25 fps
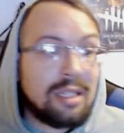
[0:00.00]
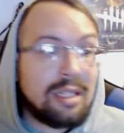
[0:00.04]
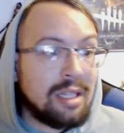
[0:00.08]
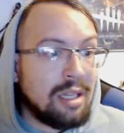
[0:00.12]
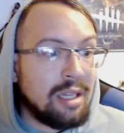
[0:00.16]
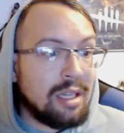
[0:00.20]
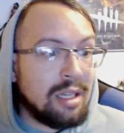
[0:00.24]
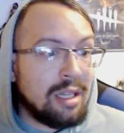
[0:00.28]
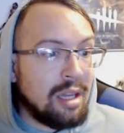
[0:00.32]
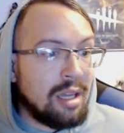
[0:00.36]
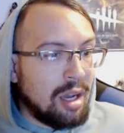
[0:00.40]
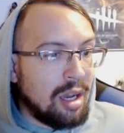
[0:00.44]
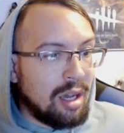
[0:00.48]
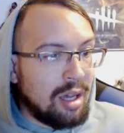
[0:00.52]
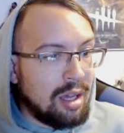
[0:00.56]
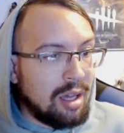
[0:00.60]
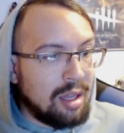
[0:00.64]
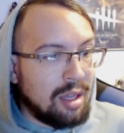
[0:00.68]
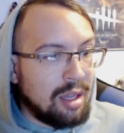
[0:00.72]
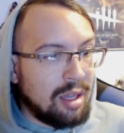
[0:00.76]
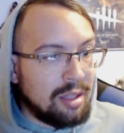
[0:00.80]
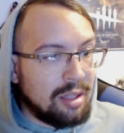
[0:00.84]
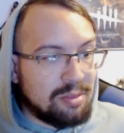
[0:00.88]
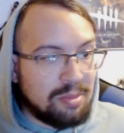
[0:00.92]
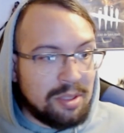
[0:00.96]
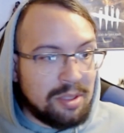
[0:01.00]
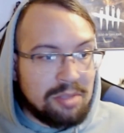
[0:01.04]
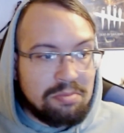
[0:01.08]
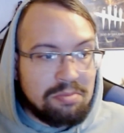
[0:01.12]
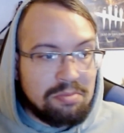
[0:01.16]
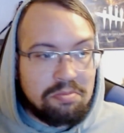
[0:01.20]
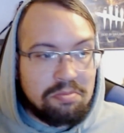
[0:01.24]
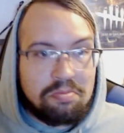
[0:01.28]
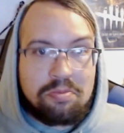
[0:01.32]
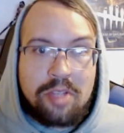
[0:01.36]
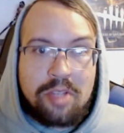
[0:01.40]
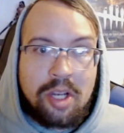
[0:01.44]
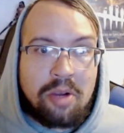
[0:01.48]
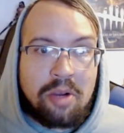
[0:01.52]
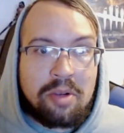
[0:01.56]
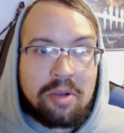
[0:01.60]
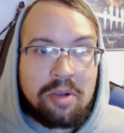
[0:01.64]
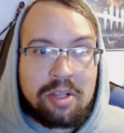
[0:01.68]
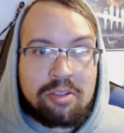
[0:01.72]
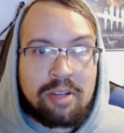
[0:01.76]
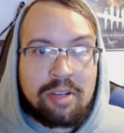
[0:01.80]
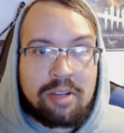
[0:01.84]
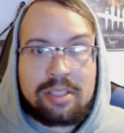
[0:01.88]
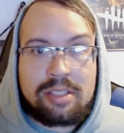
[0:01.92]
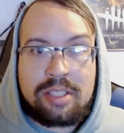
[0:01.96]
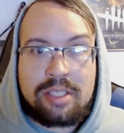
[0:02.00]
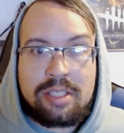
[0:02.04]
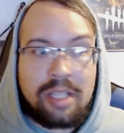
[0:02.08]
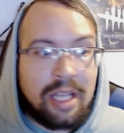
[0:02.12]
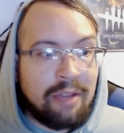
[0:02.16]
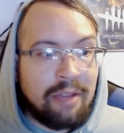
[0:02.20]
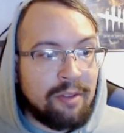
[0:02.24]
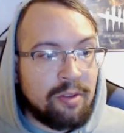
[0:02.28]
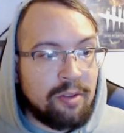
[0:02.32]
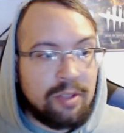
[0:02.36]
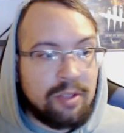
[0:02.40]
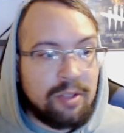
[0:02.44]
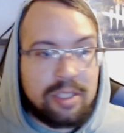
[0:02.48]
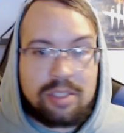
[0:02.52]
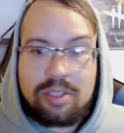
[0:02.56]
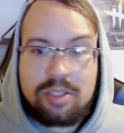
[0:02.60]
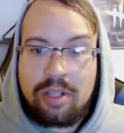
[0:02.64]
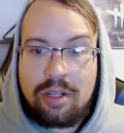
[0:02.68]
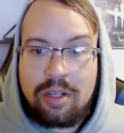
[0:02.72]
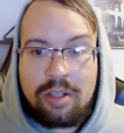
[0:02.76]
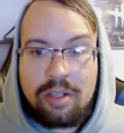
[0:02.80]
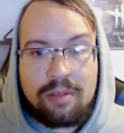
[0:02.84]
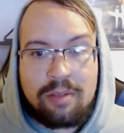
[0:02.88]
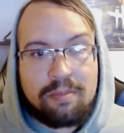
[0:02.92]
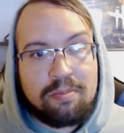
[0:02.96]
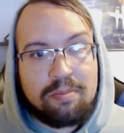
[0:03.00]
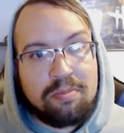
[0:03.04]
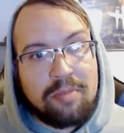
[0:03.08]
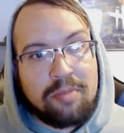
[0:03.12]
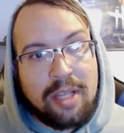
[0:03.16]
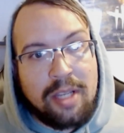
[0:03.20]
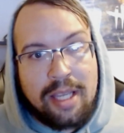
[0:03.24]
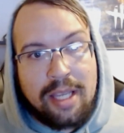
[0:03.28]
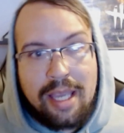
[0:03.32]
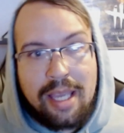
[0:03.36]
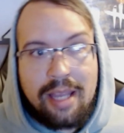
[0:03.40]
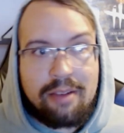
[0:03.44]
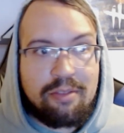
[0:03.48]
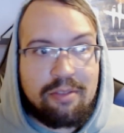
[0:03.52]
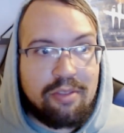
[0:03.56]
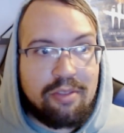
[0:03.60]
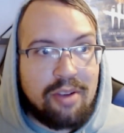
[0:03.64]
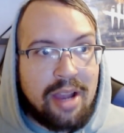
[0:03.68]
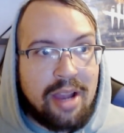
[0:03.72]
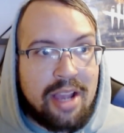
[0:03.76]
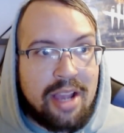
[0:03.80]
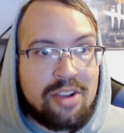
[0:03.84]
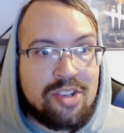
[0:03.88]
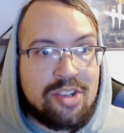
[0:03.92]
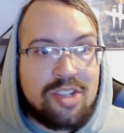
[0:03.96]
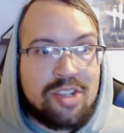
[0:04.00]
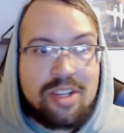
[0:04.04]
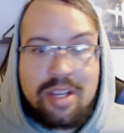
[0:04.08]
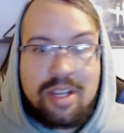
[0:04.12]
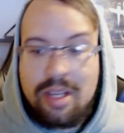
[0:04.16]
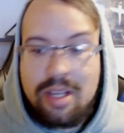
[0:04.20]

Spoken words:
It's been, interesting having to restart again fresh